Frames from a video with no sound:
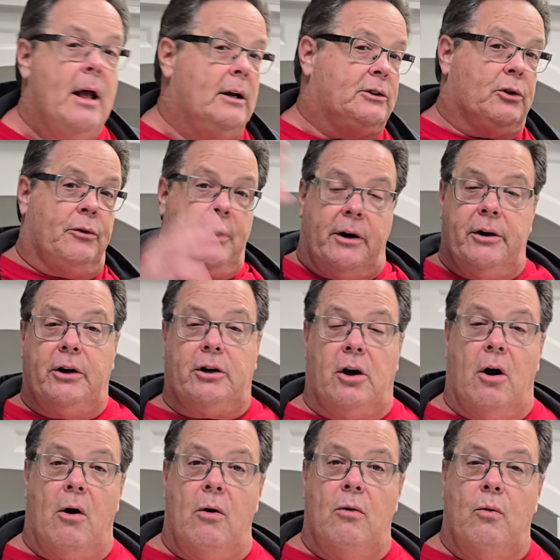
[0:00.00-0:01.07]
So there you
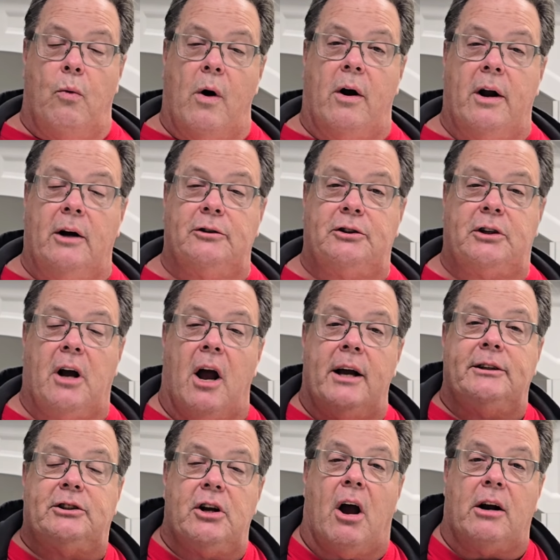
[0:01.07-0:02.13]
go,
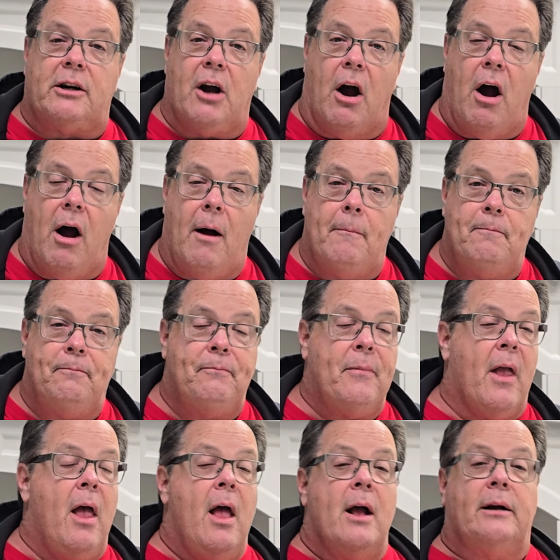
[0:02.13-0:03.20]
warehouseguys.com.
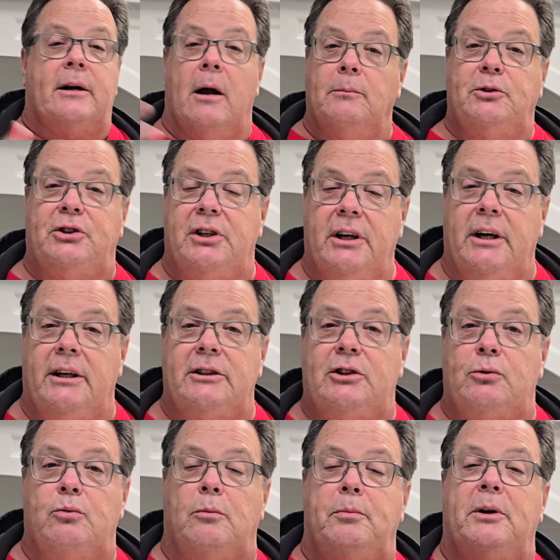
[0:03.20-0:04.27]
Come see
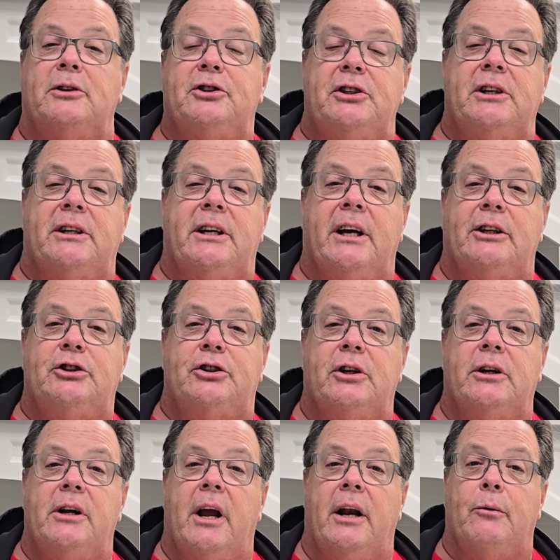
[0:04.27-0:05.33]
us. We'll build you a
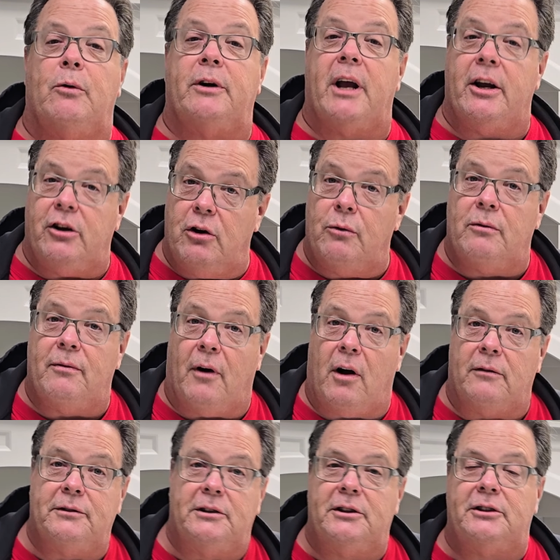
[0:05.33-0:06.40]
kitchen and we'll get you
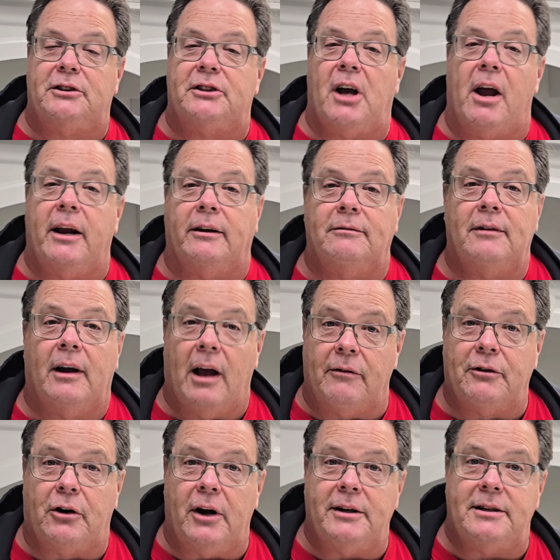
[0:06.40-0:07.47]
involved in the design. Have
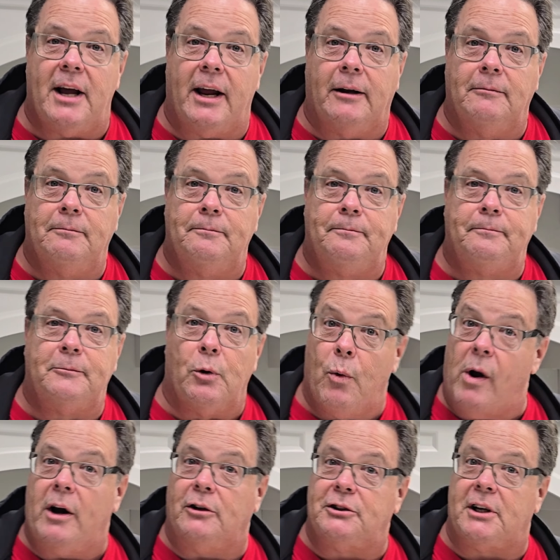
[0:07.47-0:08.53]
a great day.
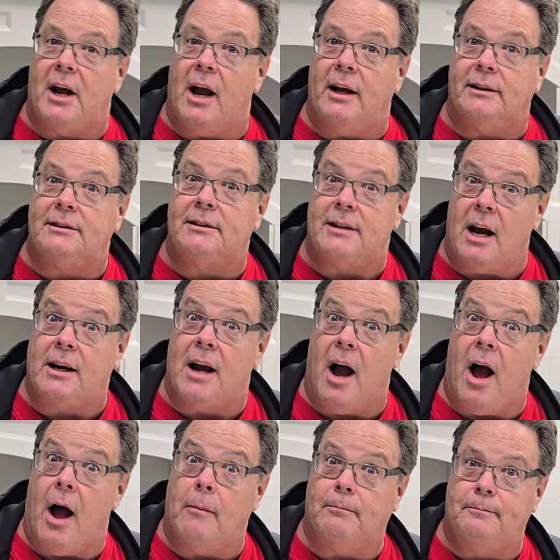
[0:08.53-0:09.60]

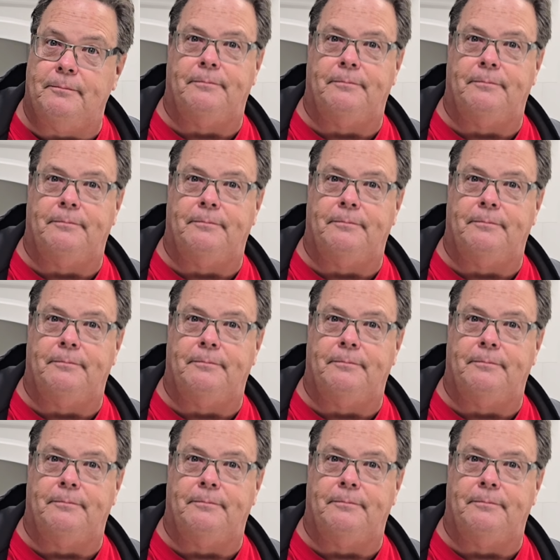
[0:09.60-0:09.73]
warehouseguys.com.